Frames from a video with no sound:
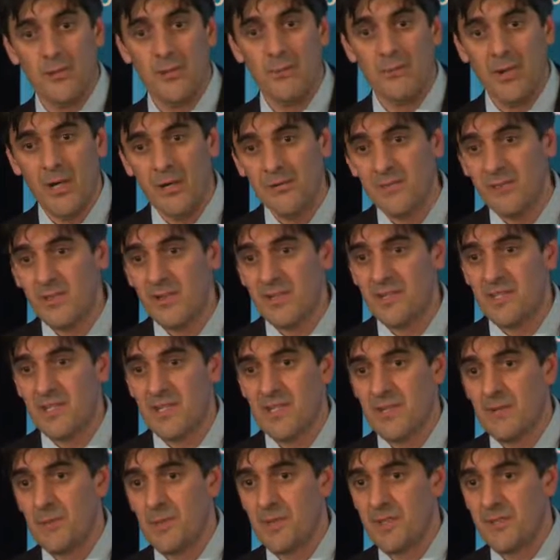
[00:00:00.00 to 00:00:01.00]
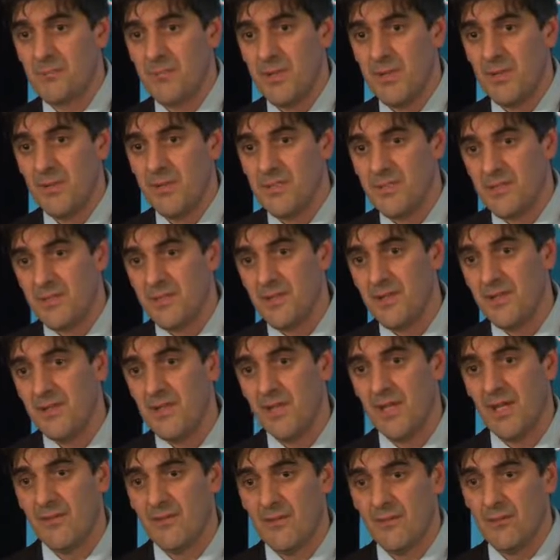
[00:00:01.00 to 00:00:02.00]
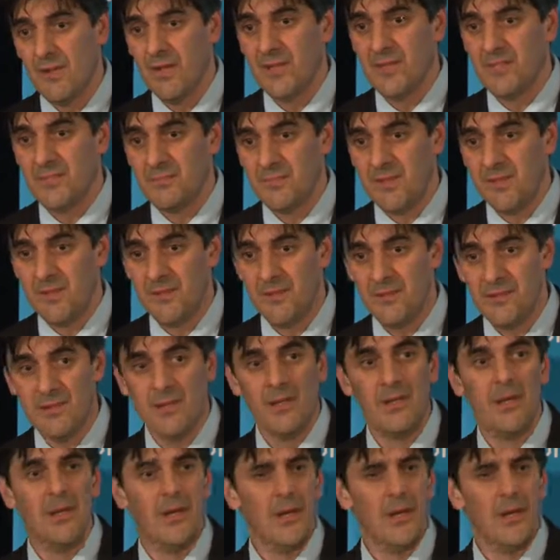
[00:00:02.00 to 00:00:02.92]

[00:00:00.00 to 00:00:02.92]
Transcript: Well, both sides get to experience the thing that Kevin Rudd experienced,